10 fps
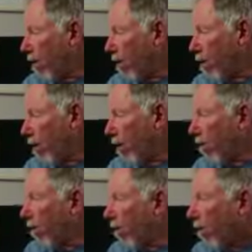So
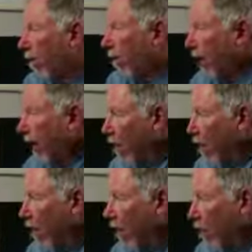from amps,
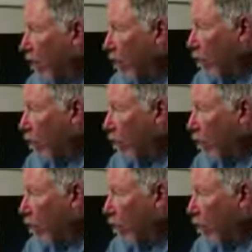volts, and